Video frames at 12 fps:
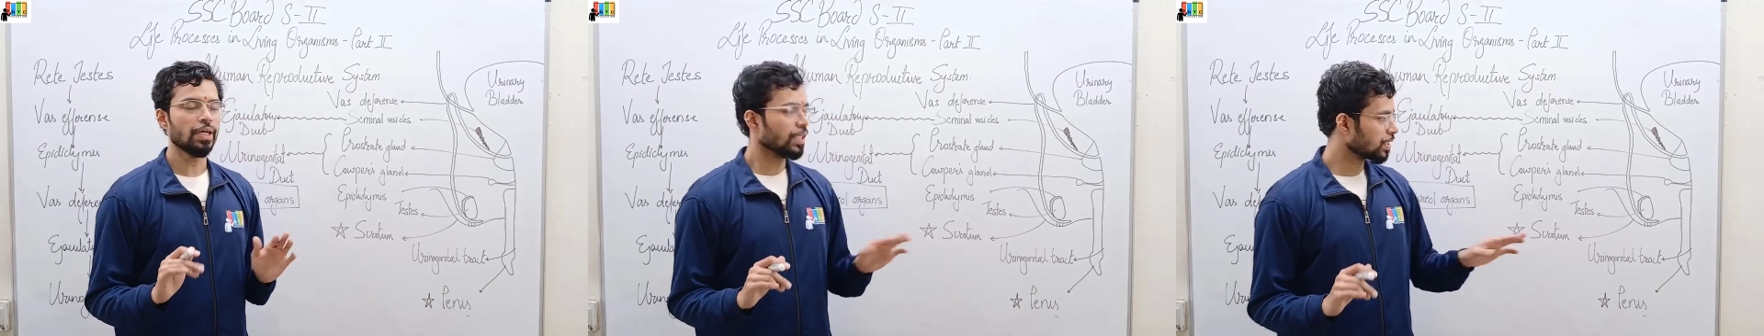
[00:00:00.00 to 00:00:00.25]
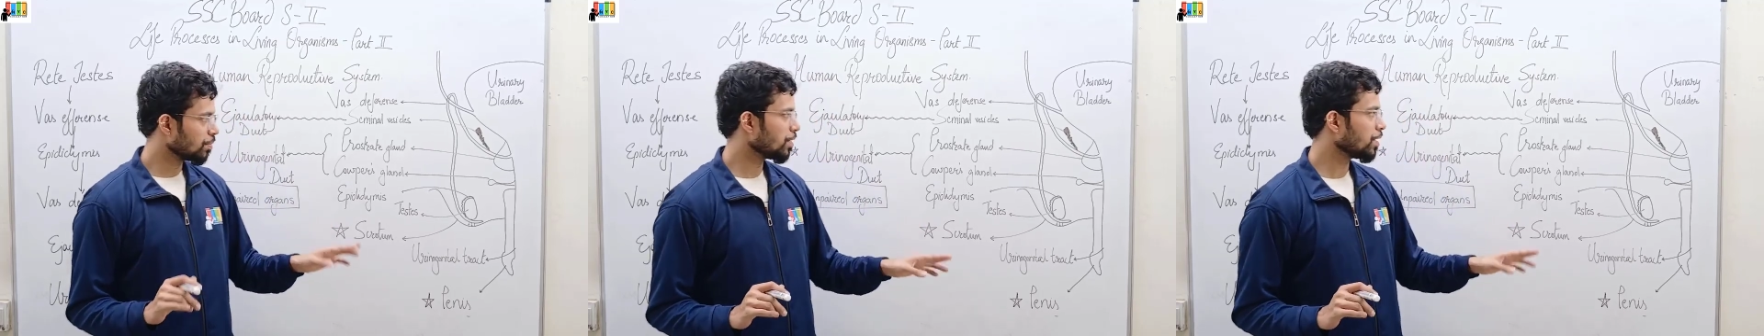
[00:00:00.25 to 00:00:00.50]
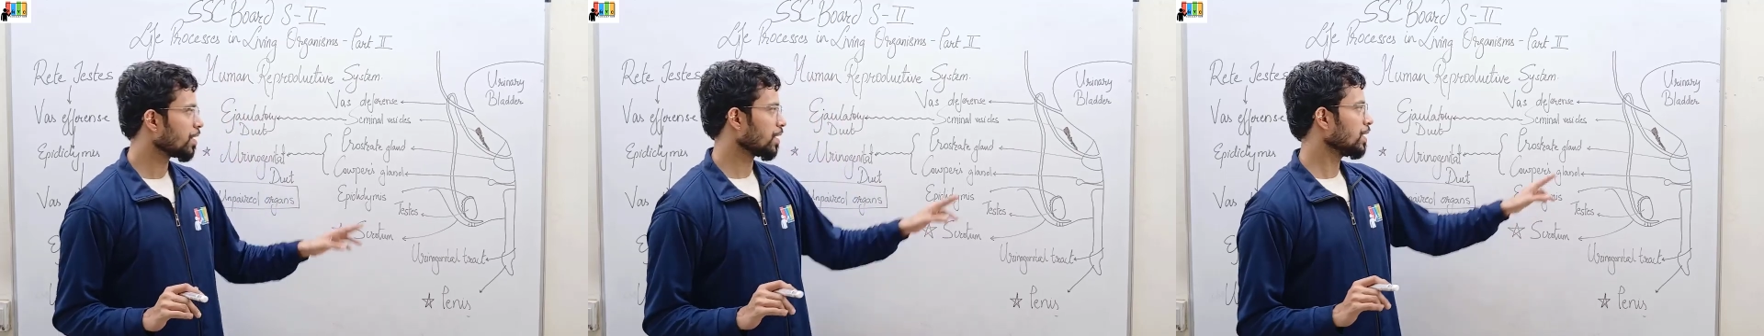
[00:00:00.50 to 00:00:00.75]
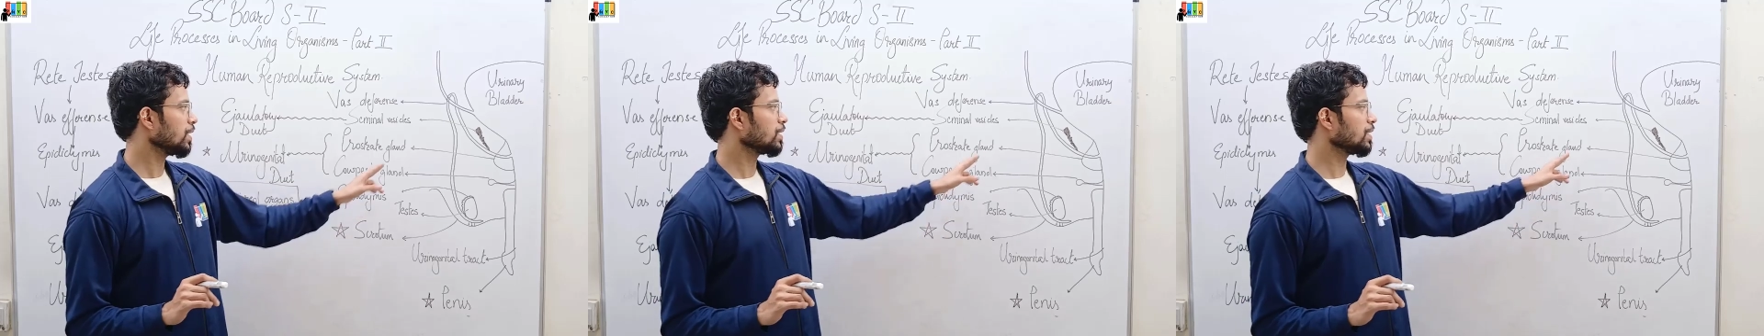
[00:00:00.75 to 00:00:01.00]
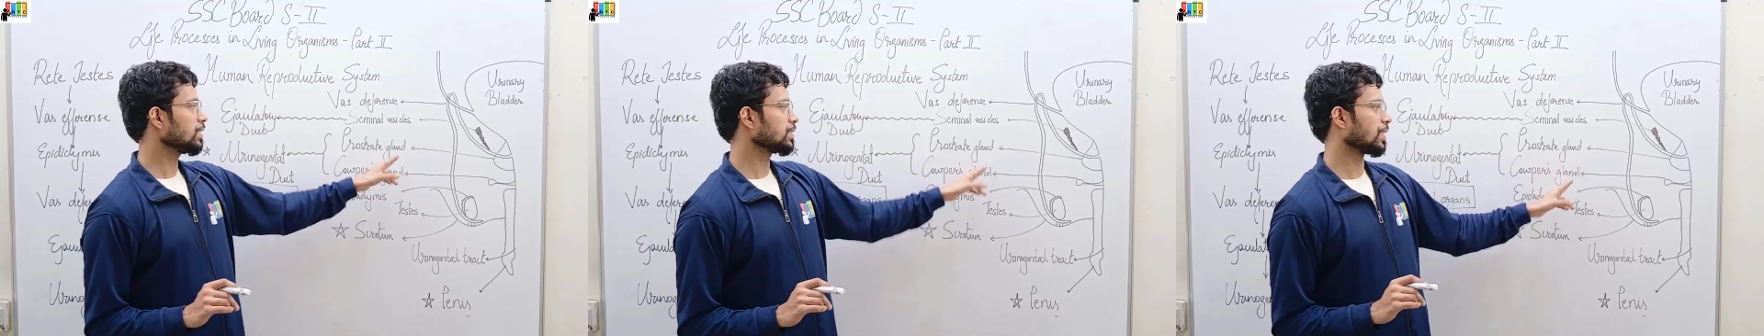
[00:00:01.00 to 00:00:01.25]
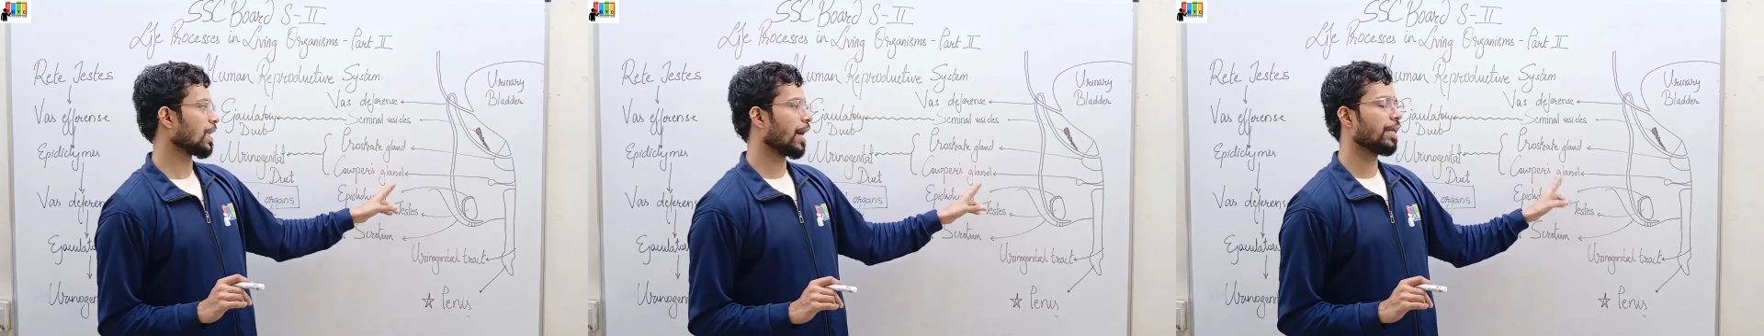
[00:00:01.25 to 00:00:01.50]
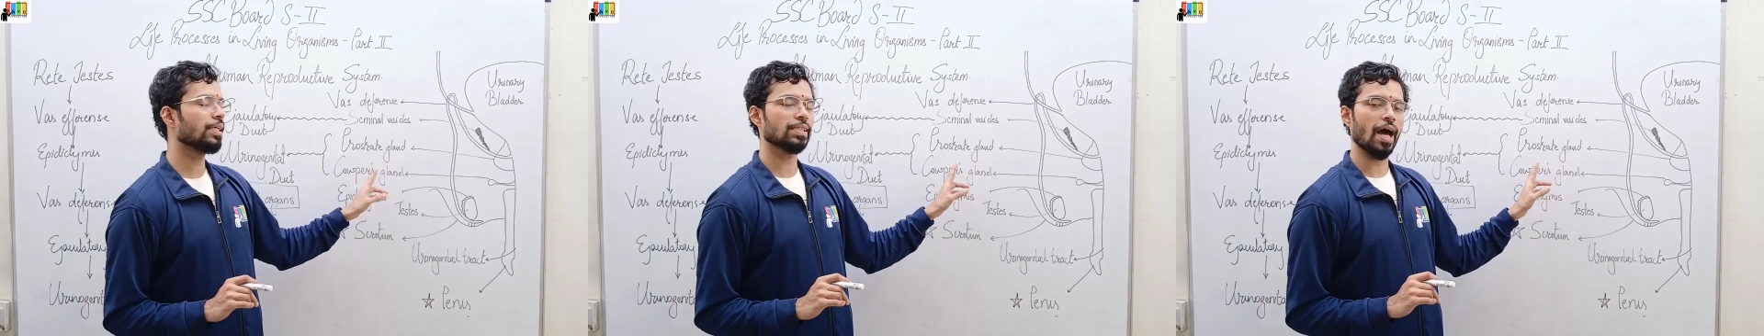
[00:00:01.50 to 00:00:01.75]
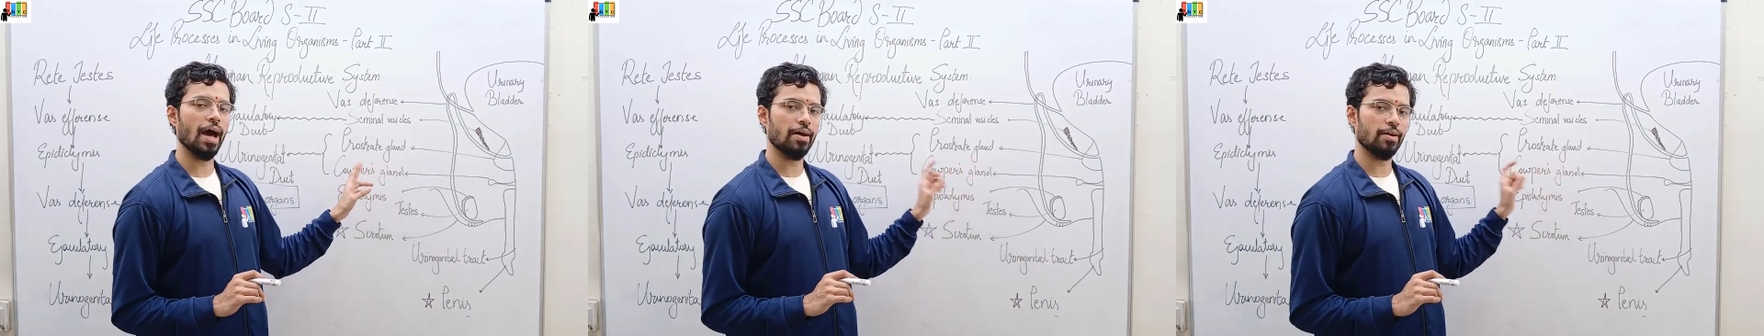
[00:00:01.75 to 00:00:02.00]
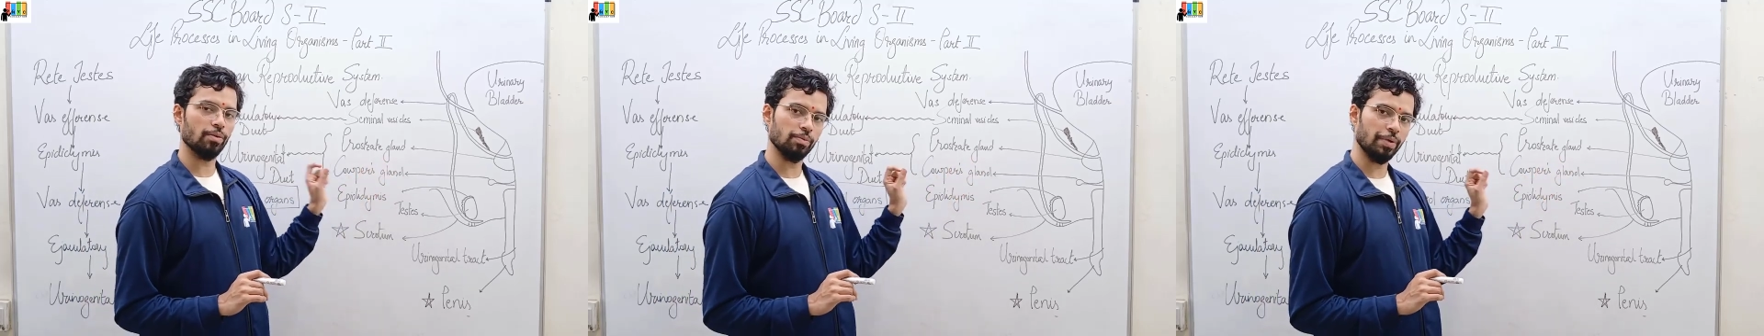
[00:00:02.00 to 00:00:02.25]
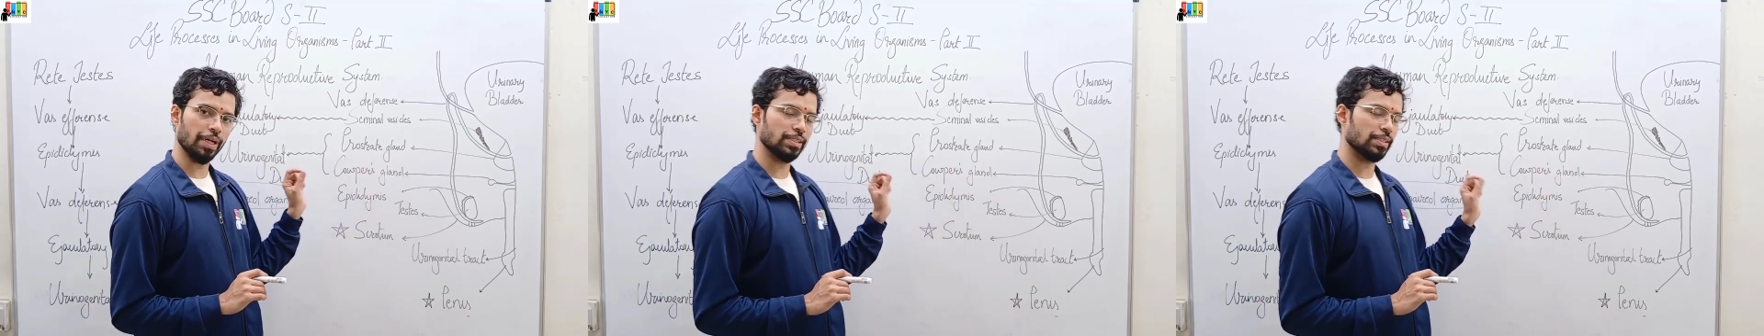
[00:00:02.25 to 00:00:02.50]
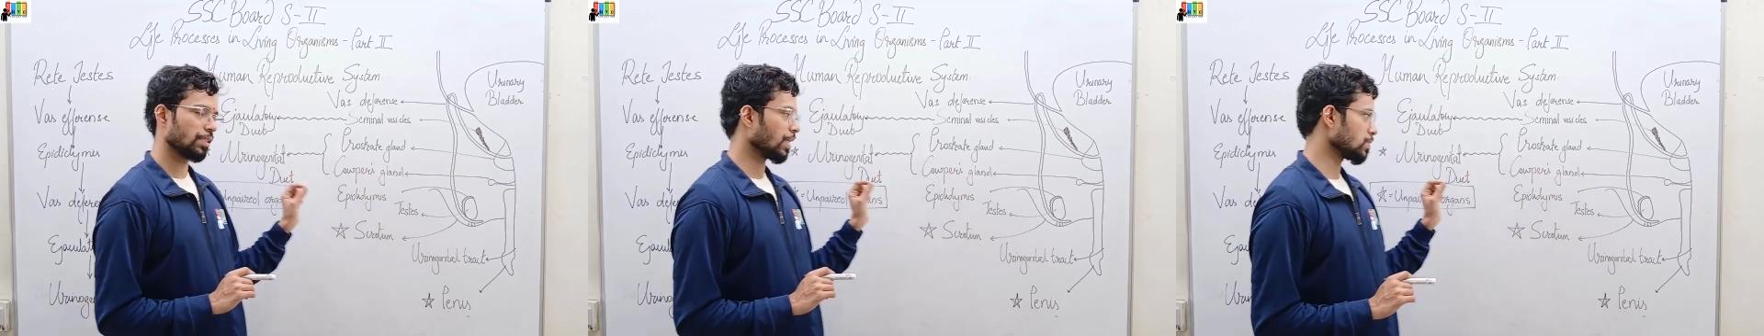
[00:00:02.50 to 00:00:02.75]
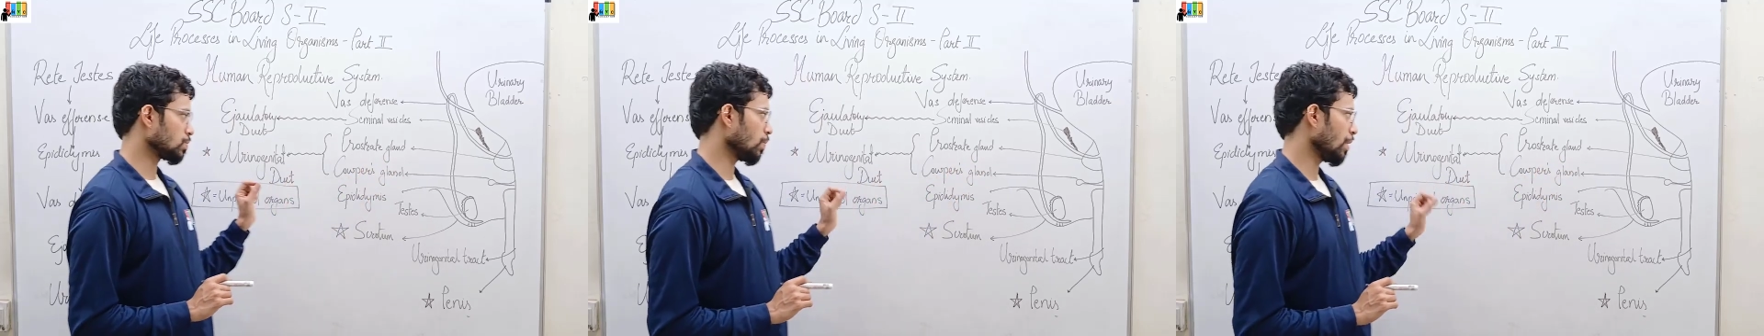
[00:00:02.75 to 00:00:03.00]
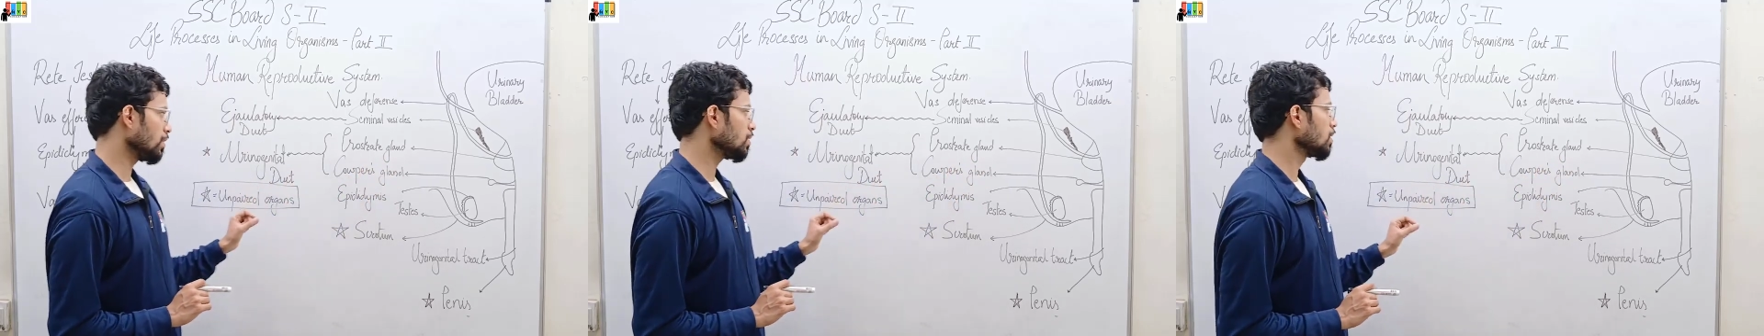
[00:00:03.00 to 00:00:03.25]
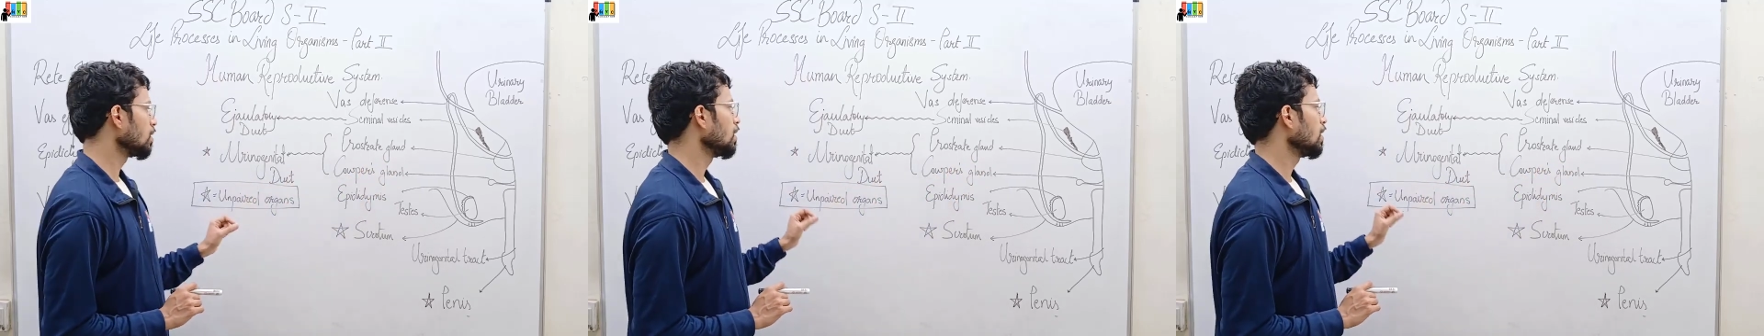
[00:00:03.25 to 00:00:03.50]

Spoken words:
Similarly, these glands are present as one